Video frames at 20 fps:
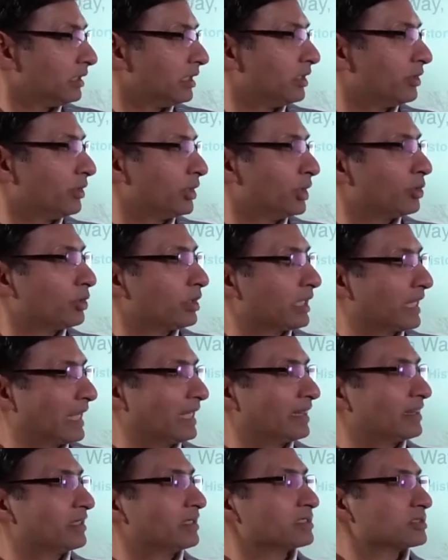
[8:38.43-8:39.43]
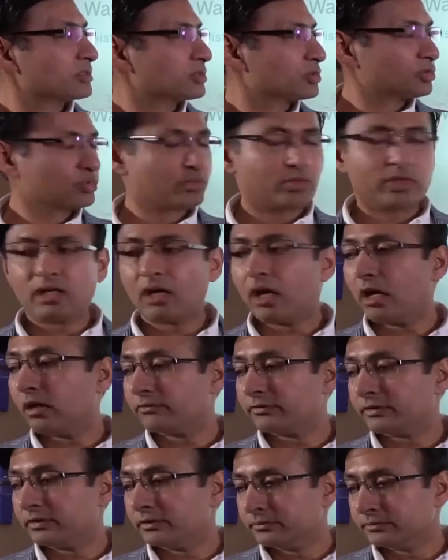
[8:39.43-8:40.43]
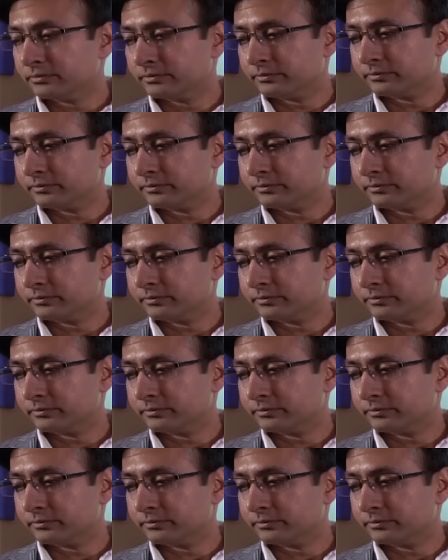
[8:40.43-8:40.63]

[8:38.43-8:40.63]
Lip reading: you don't get this very often.